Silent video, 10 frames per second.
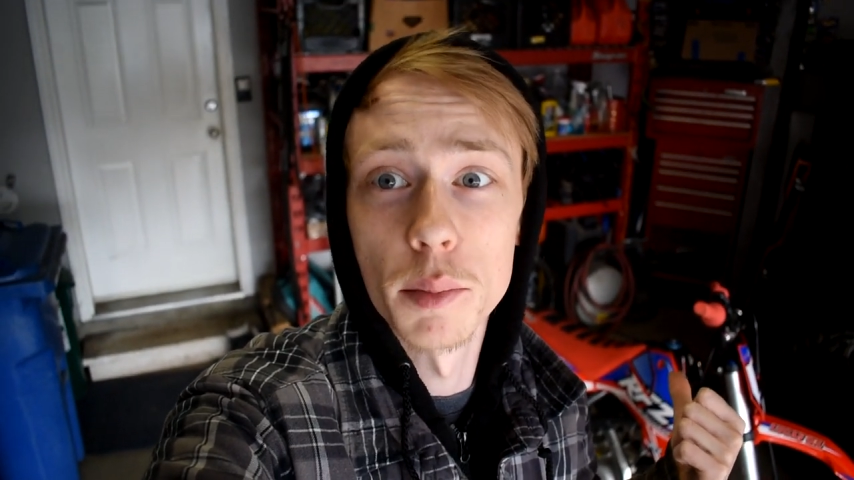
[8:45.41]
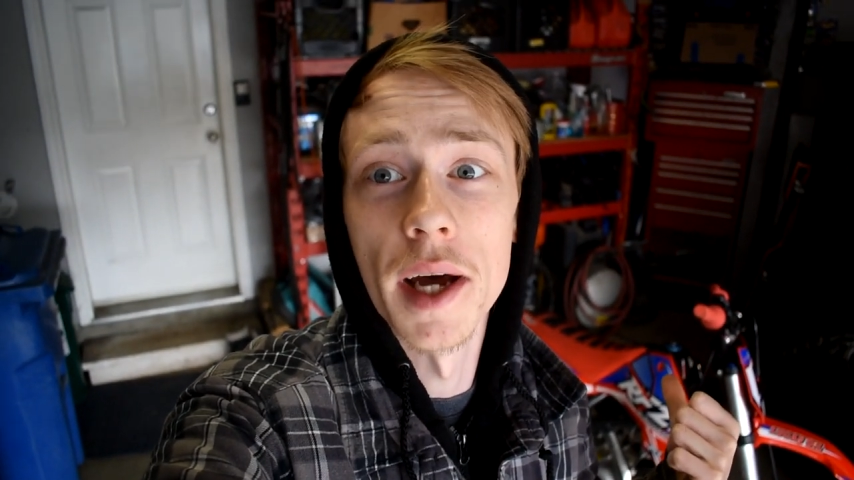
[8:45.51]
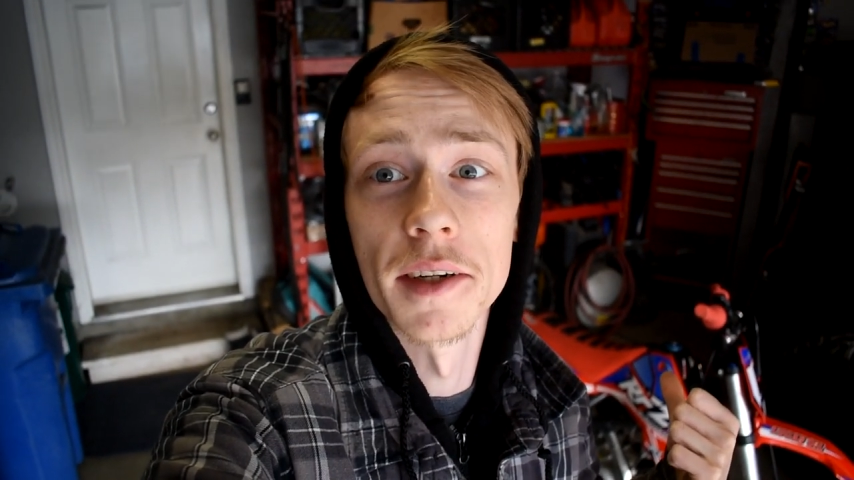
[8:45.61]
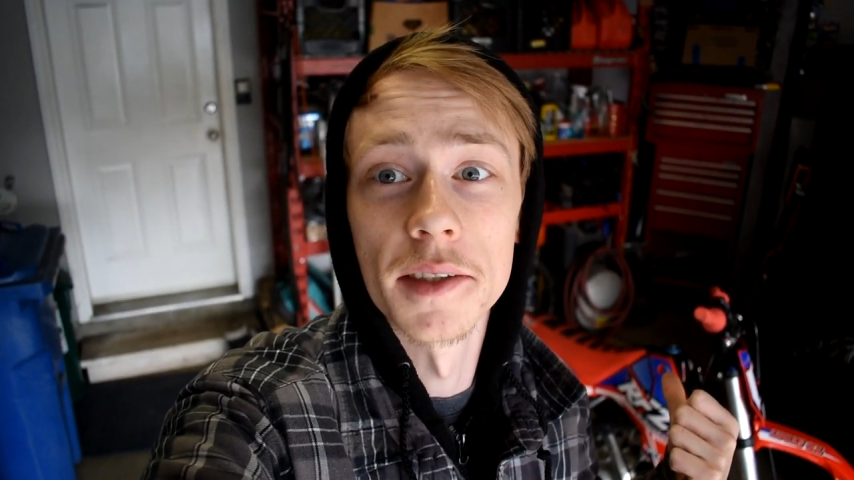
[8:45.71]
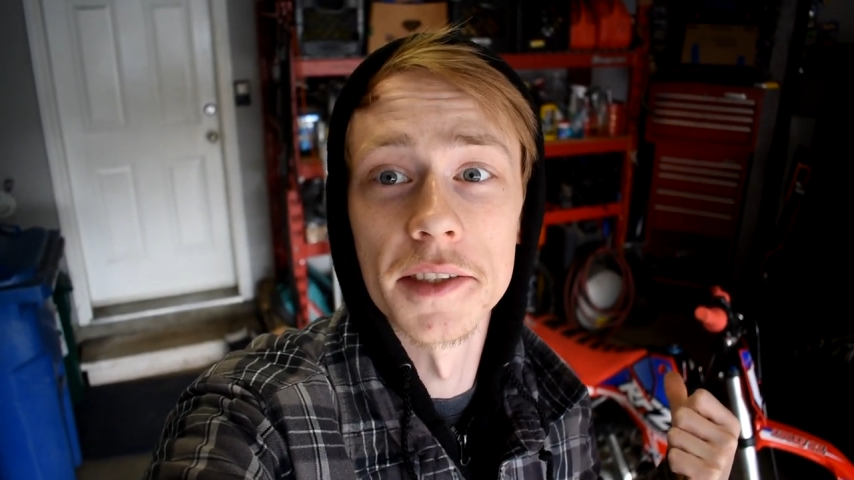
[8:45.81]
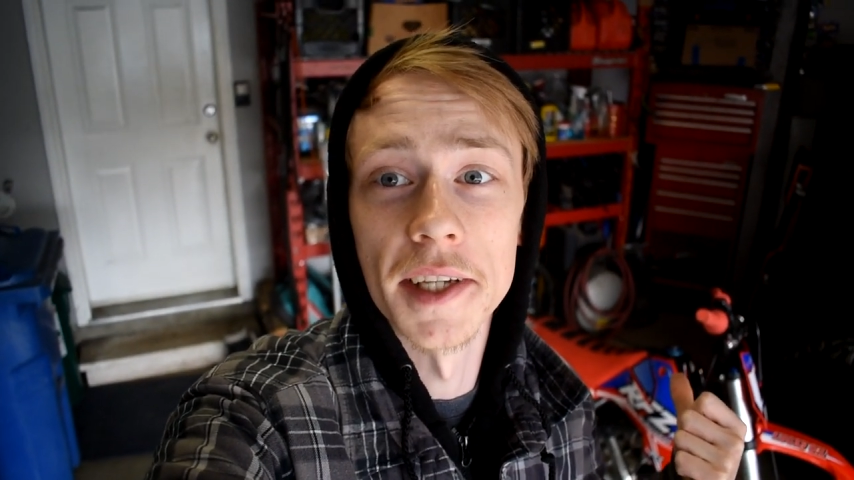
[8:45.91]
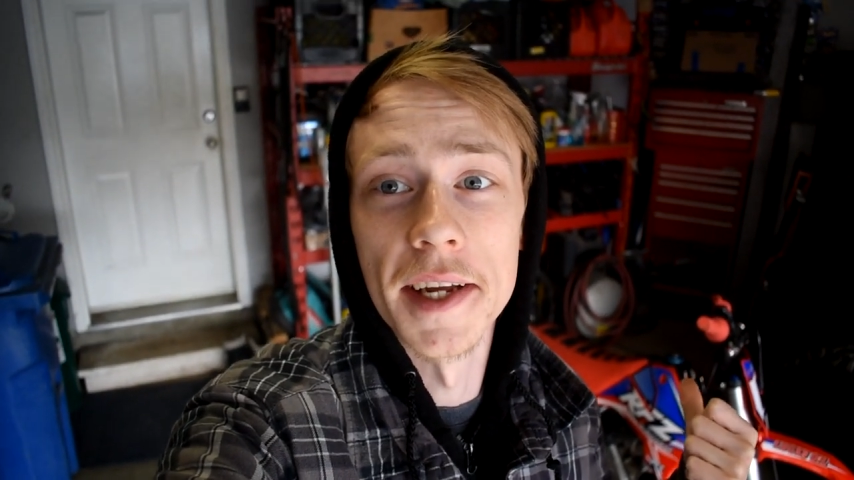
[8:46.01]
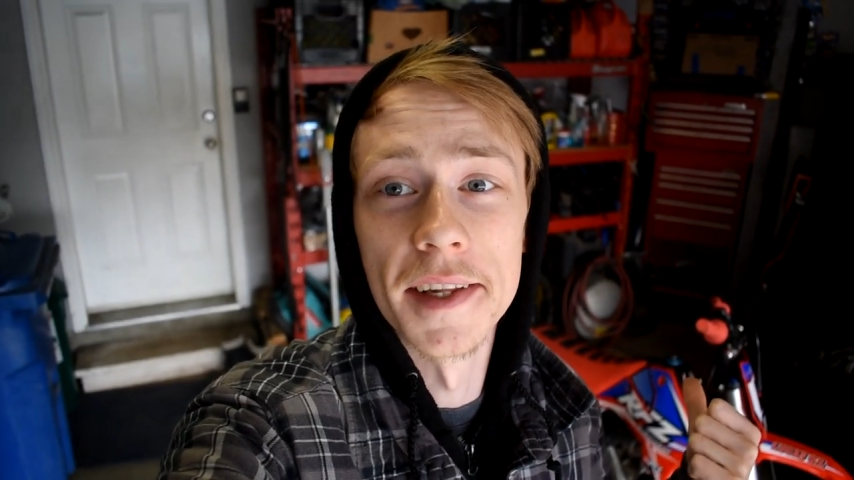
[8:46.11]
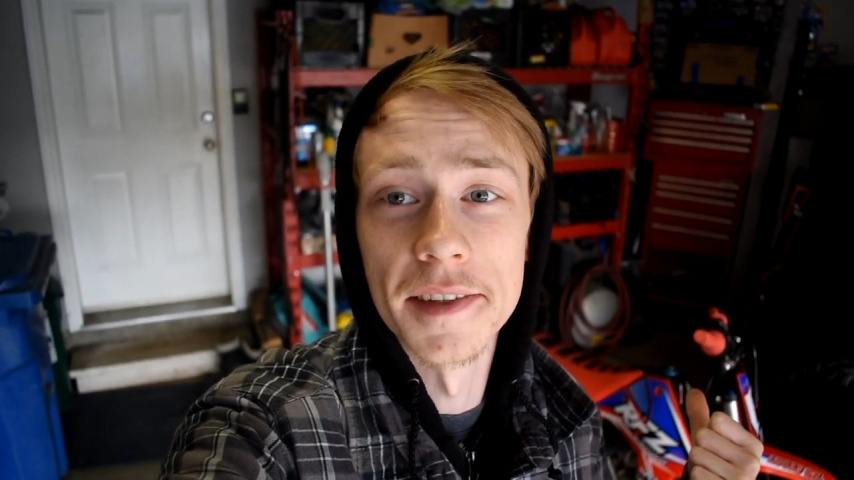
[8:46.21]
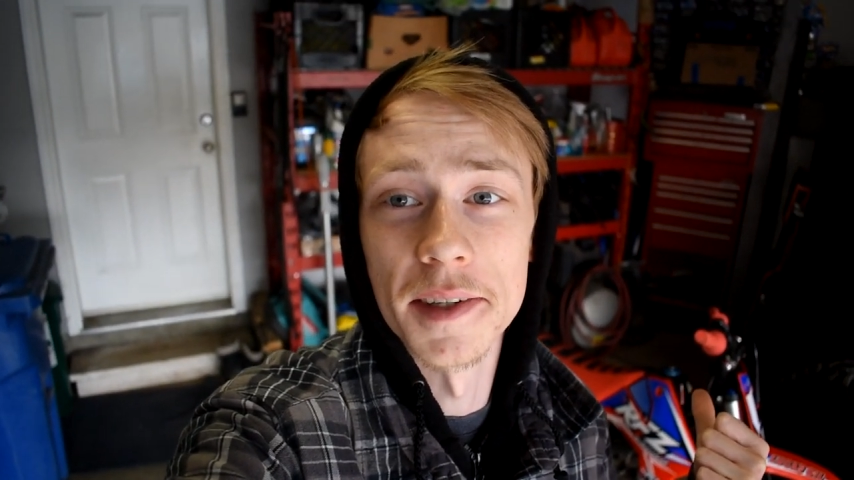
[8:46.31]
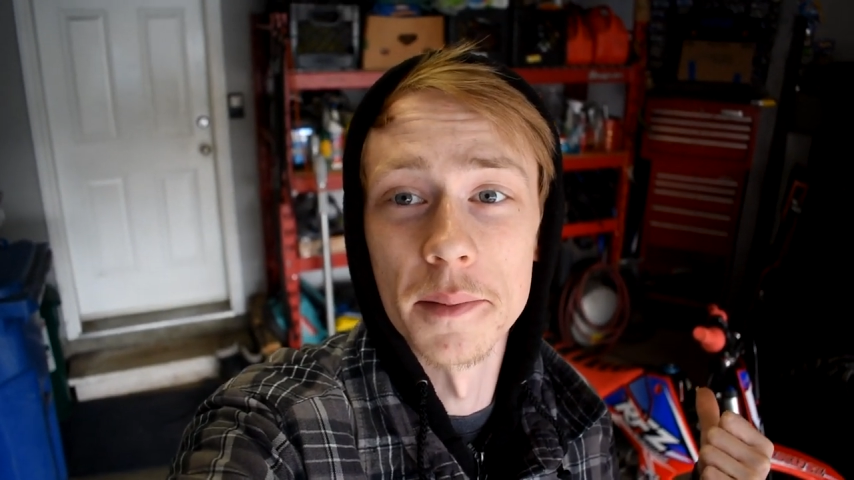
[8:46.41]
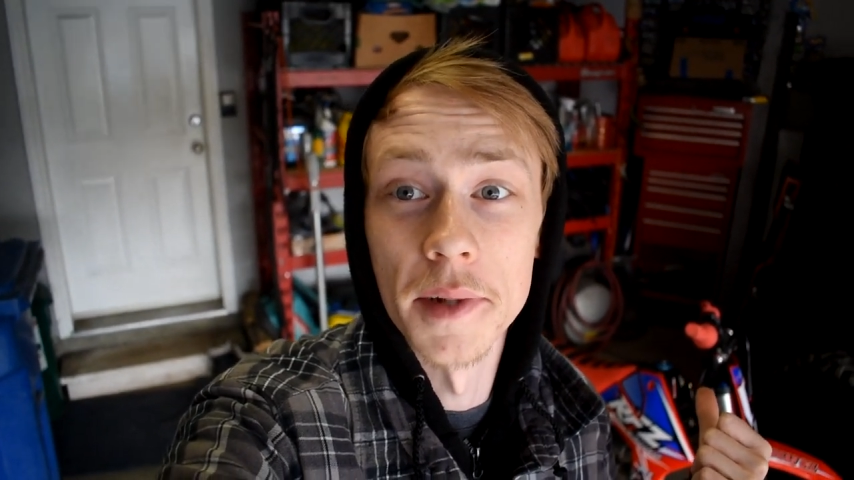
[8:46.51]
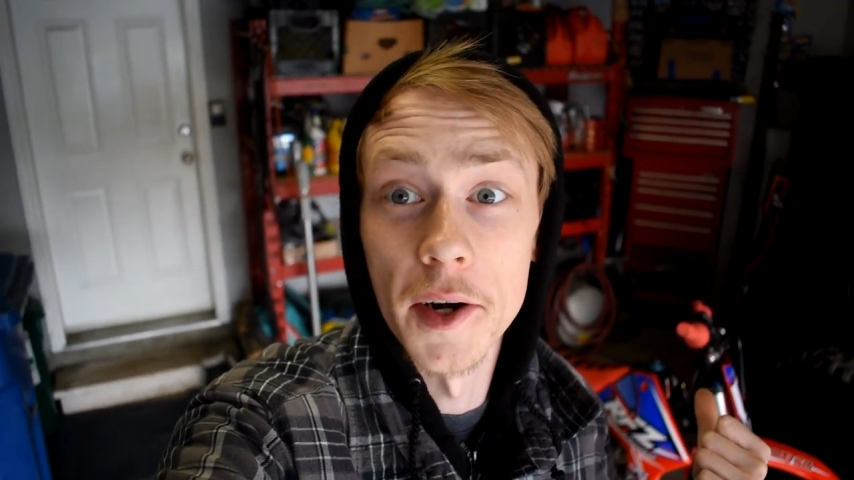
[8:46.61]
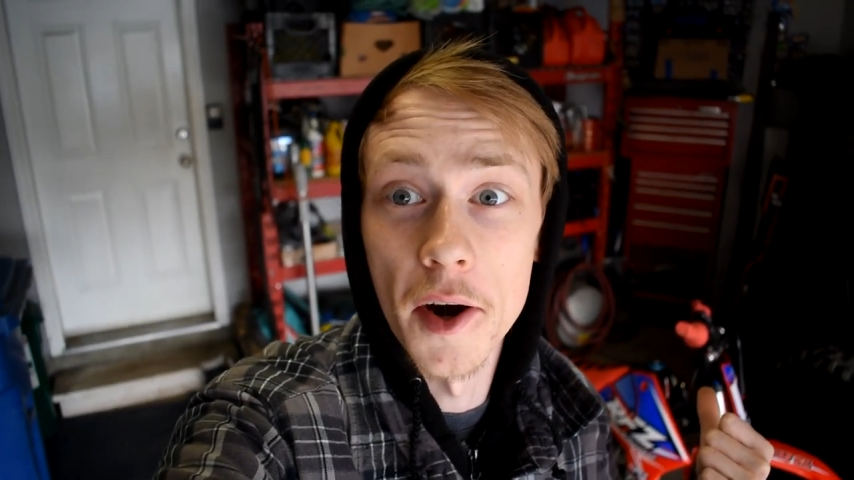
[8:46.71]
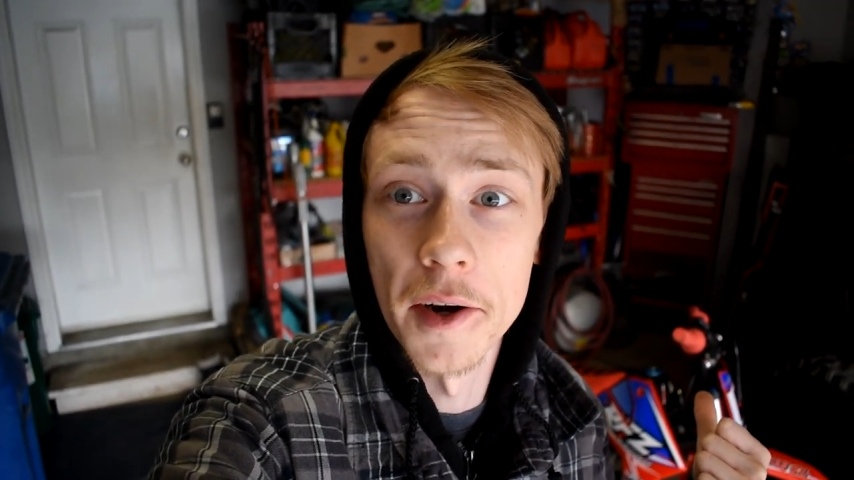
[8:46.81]
puddles and
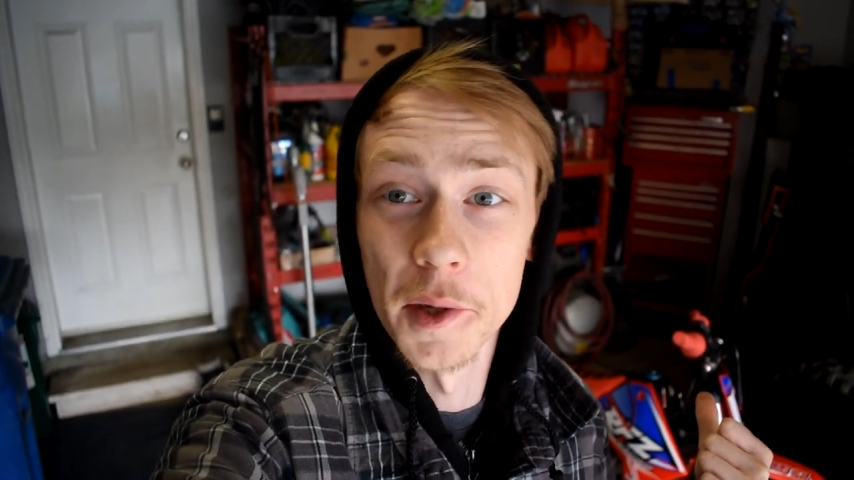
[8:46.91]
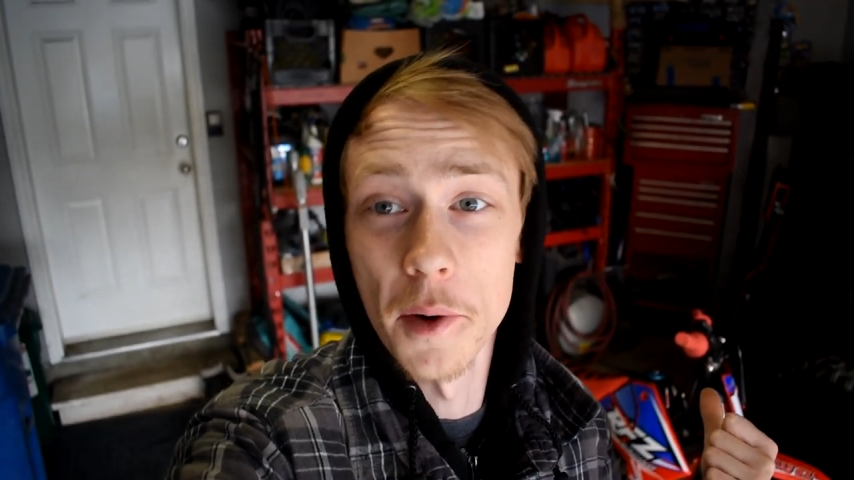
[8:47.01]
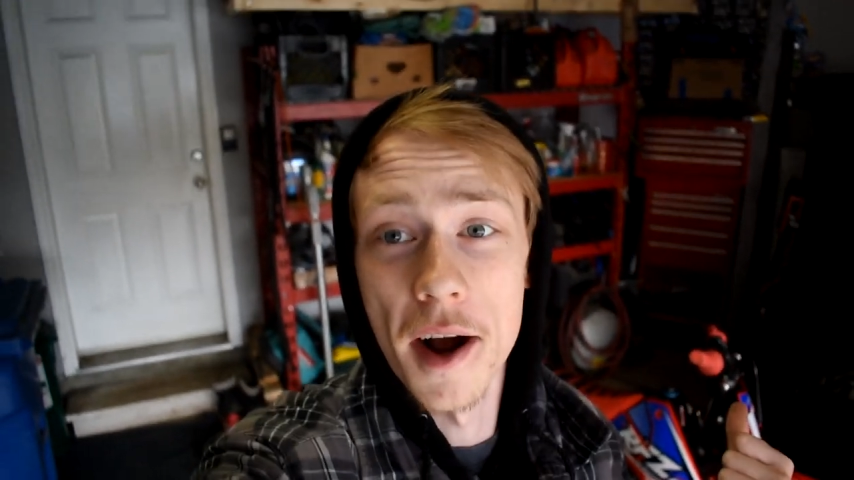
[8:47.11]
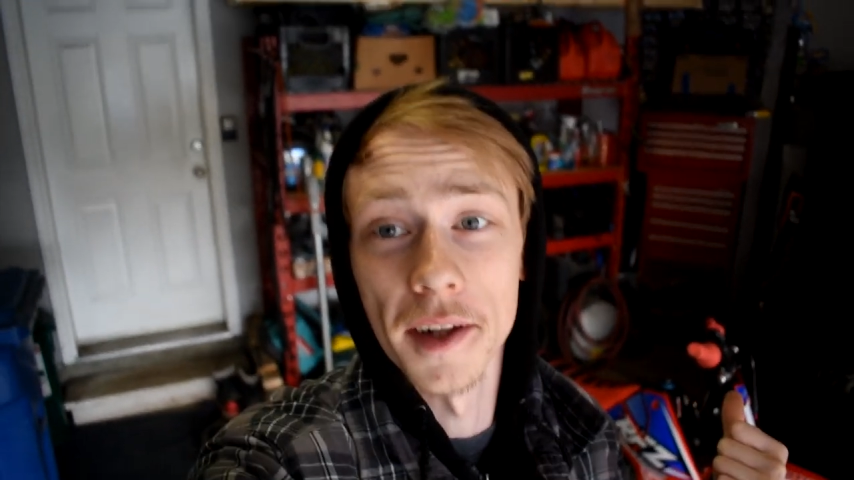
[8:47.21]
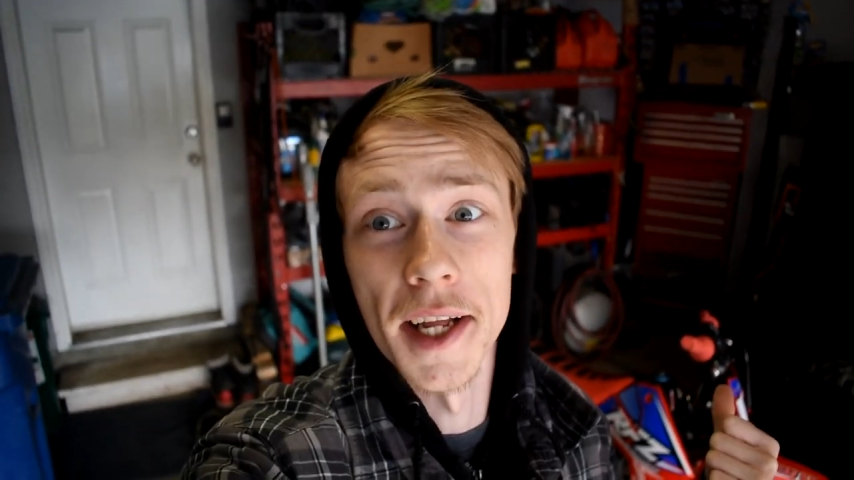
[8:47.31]
some gnarly rock